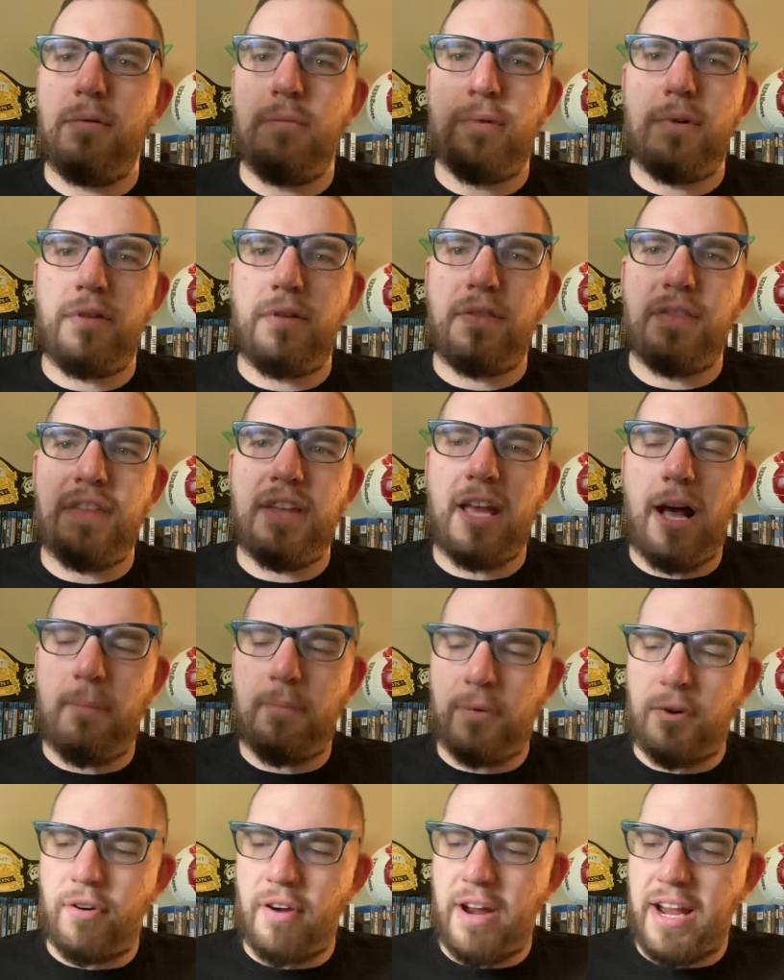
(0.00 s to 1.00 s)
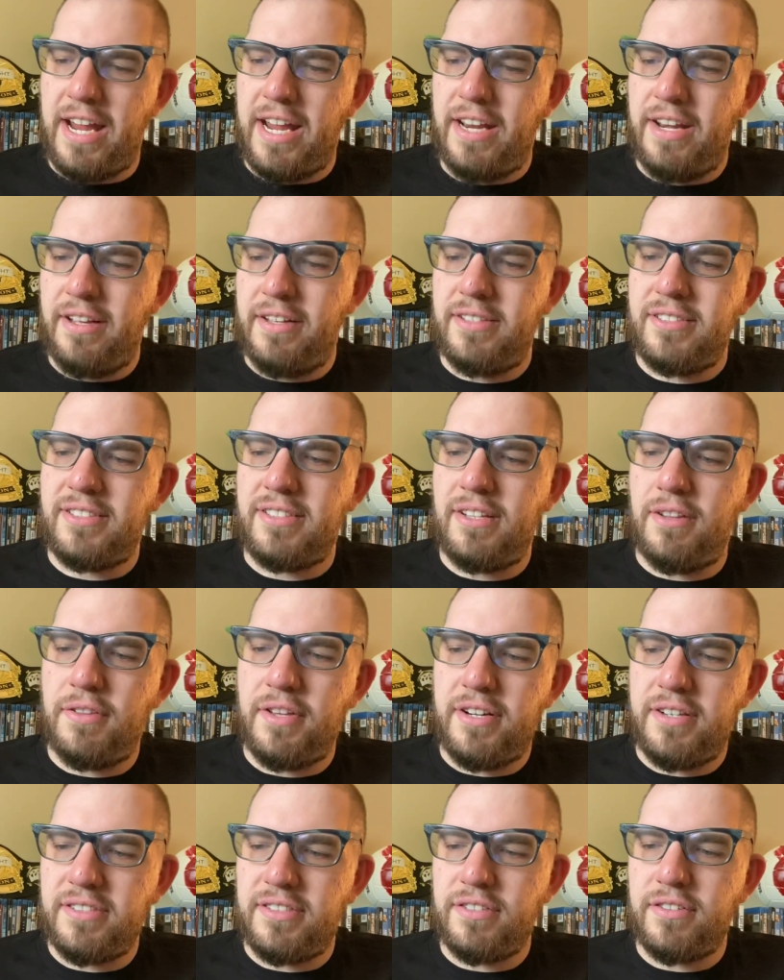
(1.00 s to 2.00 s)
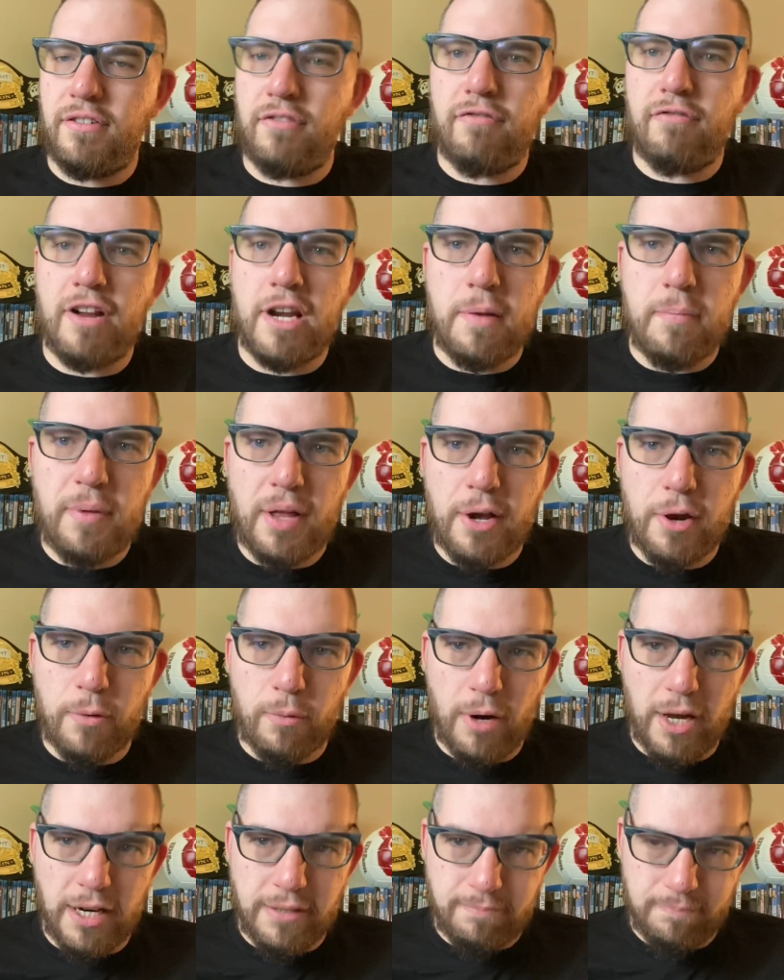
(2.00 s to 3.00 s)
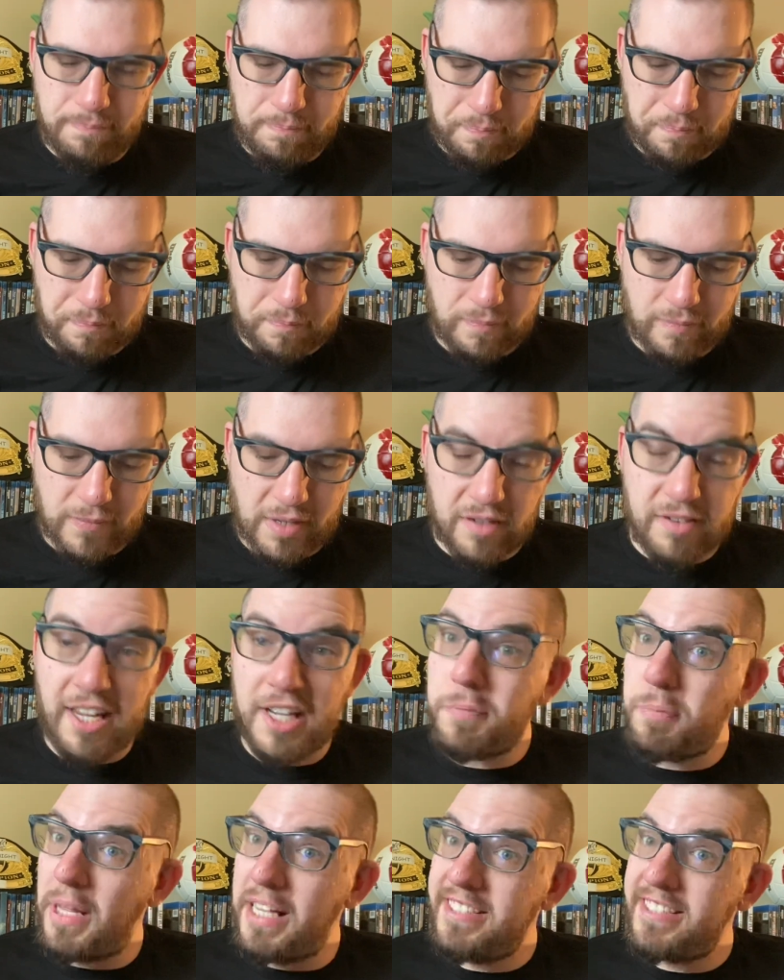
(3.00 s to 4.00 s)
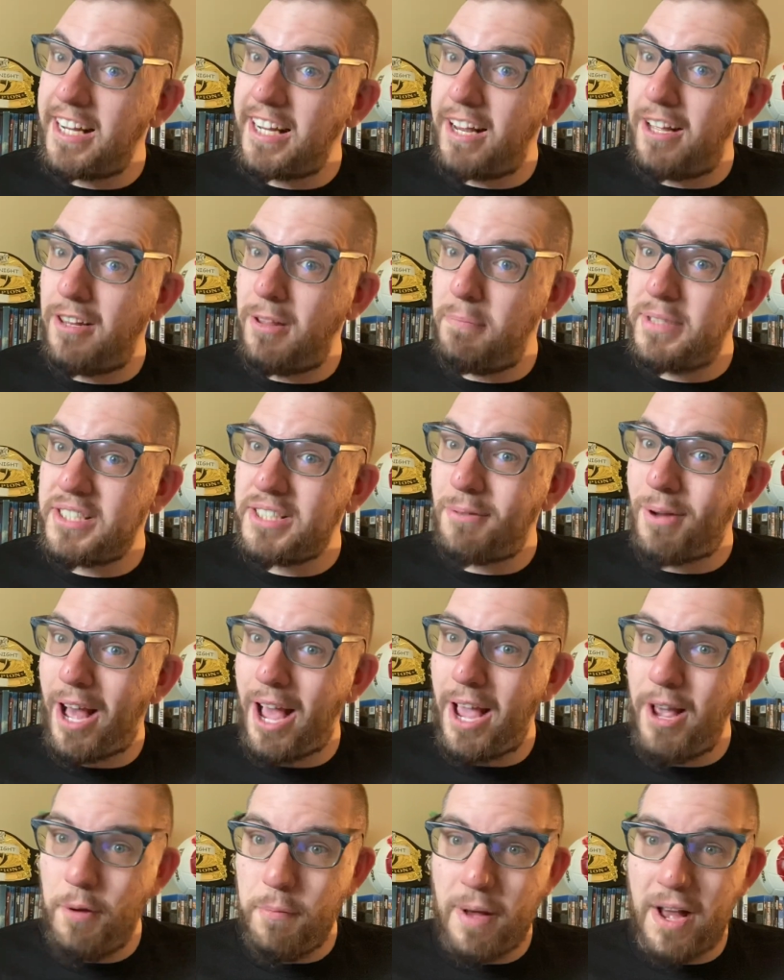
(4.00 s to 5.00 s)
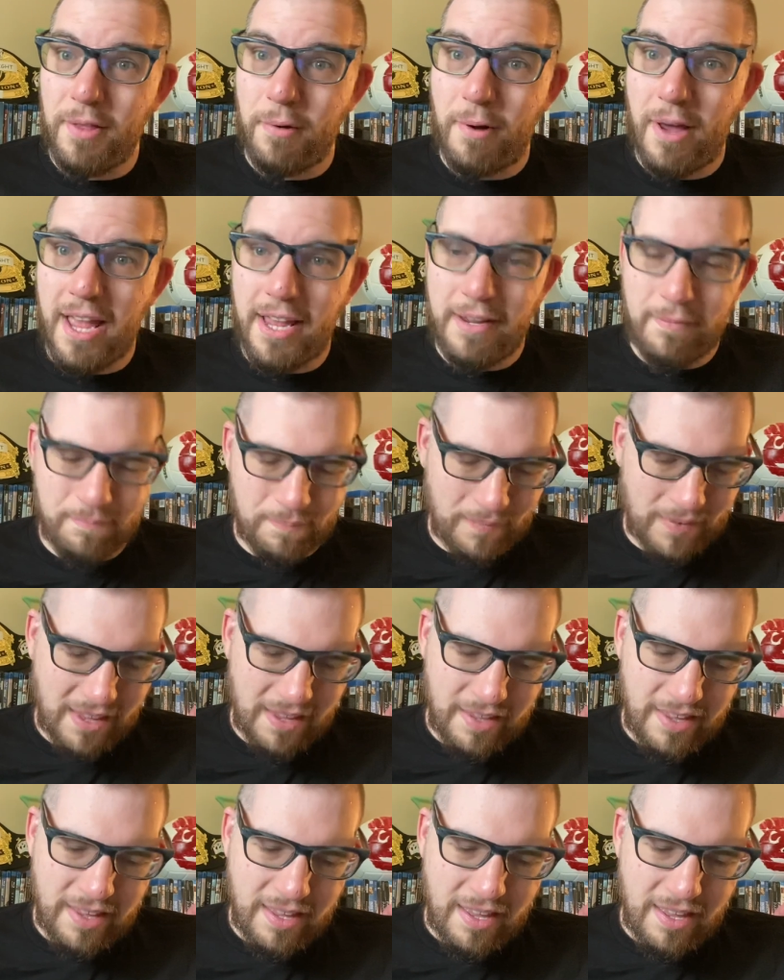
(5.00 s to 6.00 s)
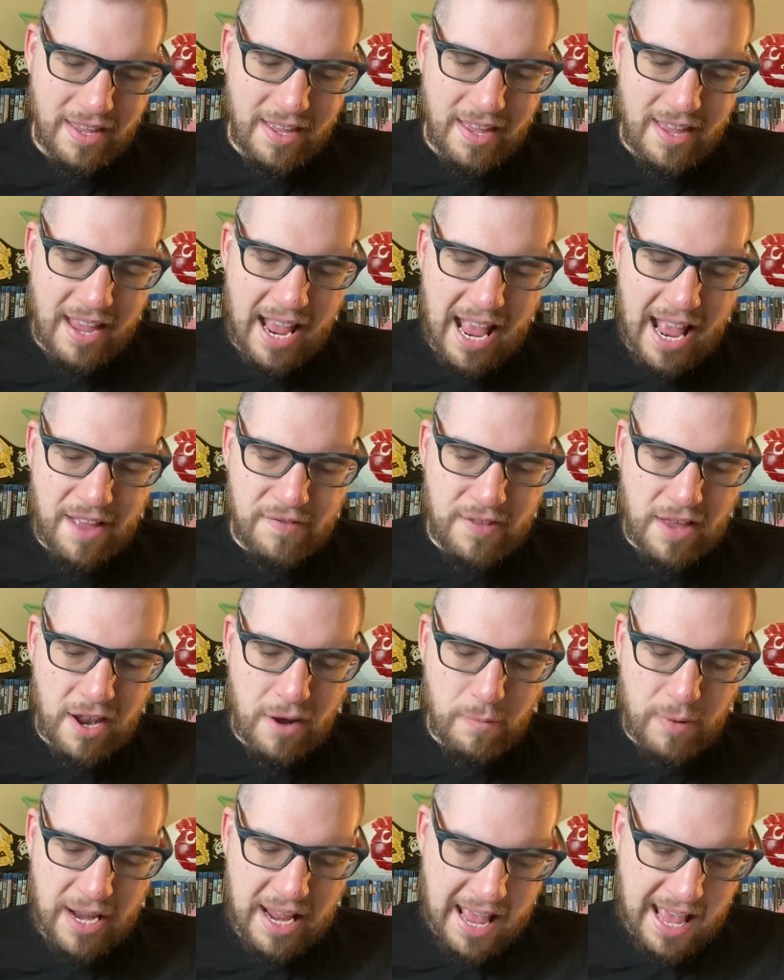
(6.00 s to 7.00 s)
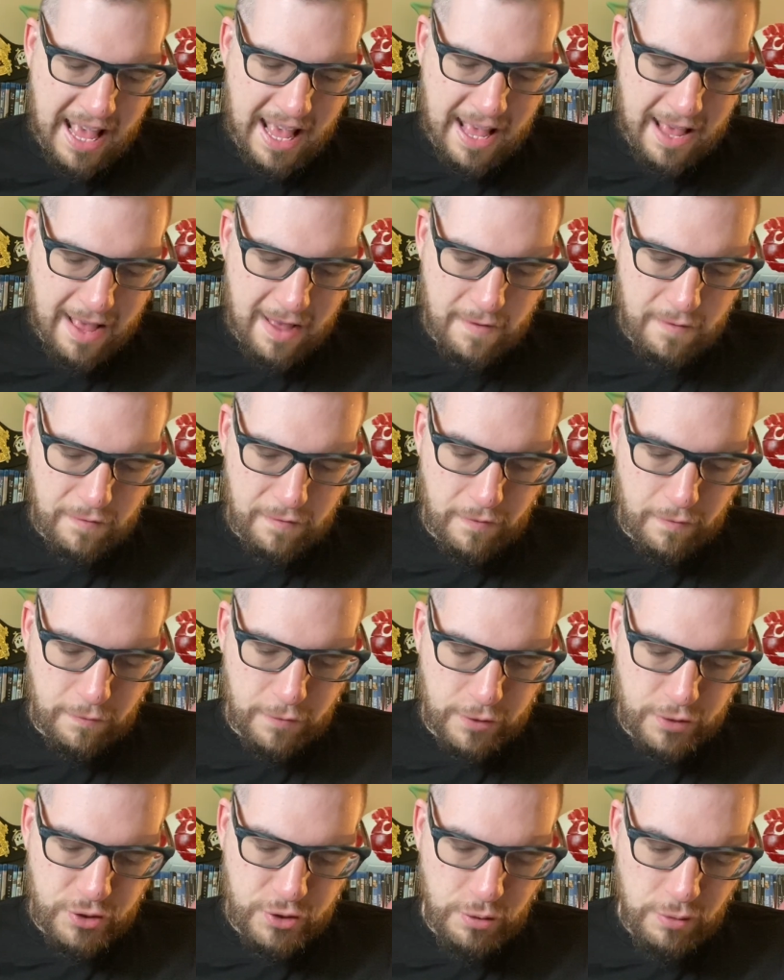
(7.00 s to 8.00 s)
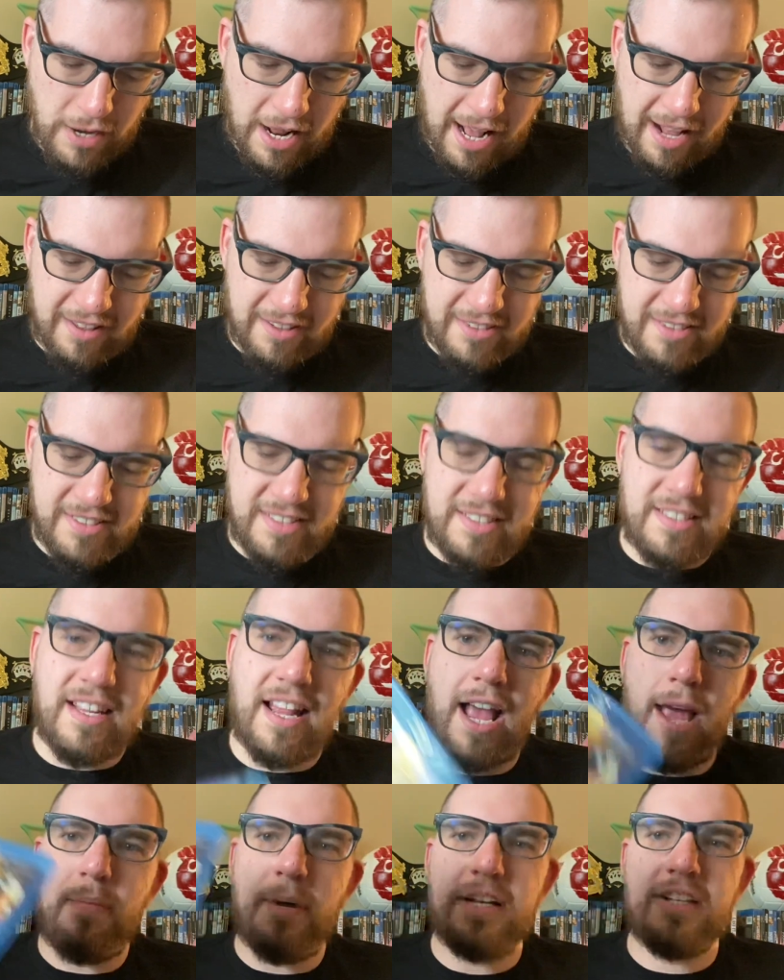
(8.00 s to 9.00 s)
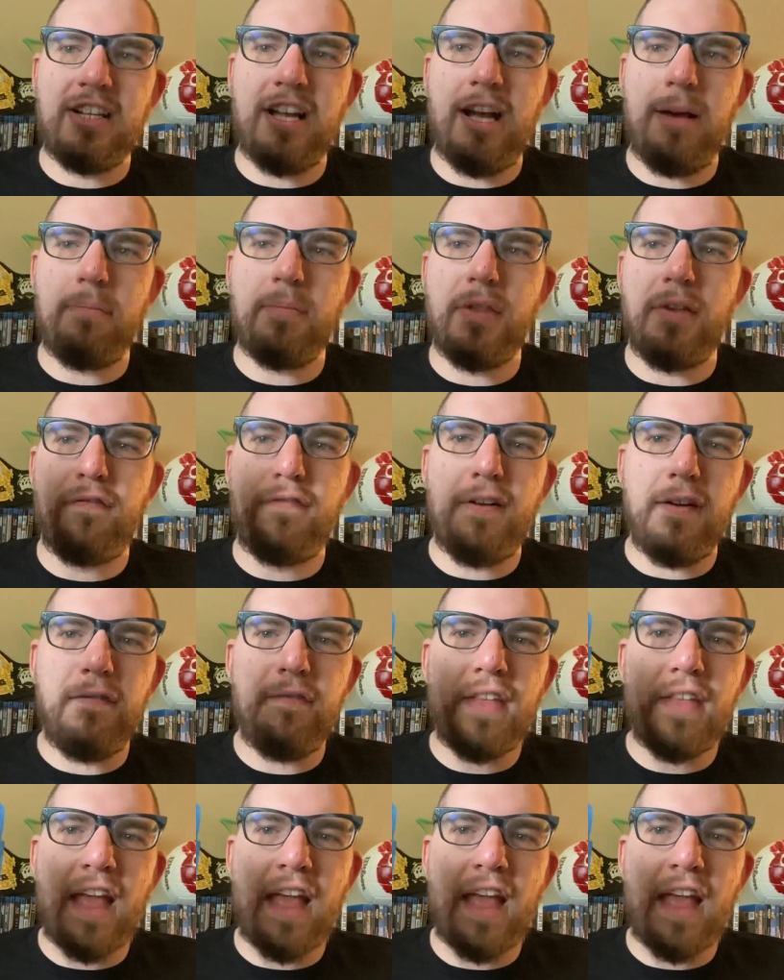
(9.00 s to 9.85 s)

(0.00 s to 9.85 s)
worth the upgrade. So there's Ready Player One. It takes place in Columbus, Ohio, by the way. And then we have, for $2, I picked up The Fifth